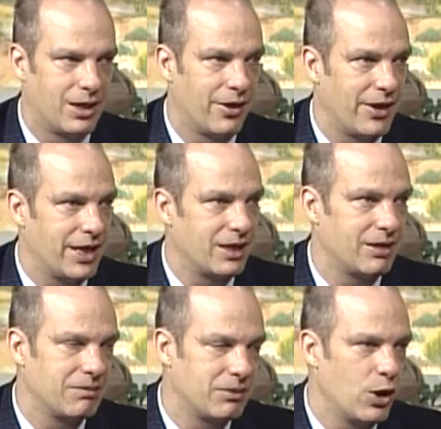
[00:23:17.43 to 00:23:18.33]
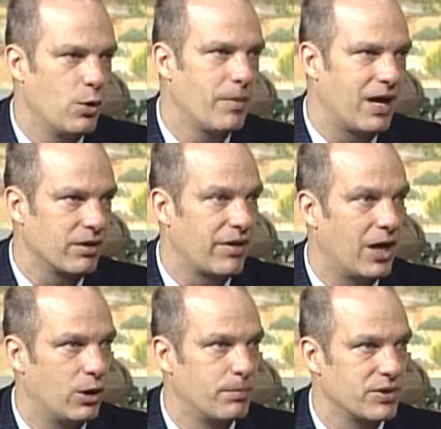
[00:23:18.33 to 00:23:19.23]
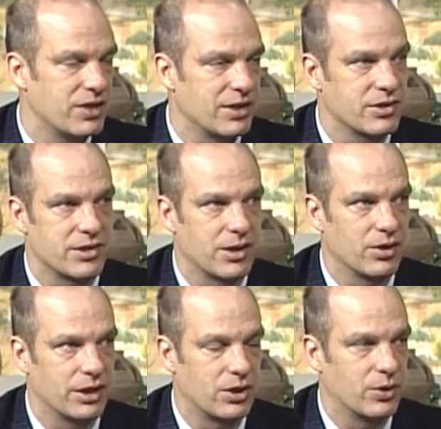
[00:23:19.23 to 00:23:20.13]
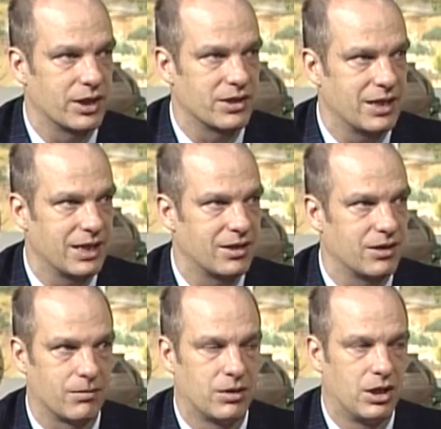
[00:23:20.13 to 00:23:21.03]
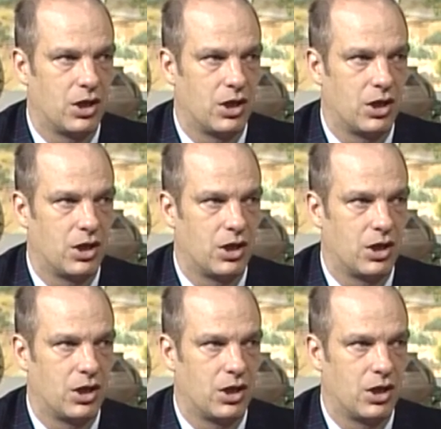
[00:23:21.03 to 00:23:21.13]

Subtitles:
that no amount of help is necessarily going to get them